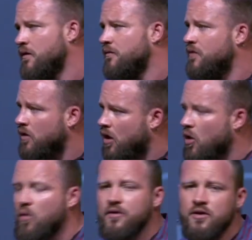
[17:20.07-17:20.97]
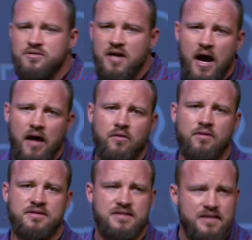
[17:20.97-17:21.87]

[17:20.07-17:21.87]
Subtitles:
the lower your tolerance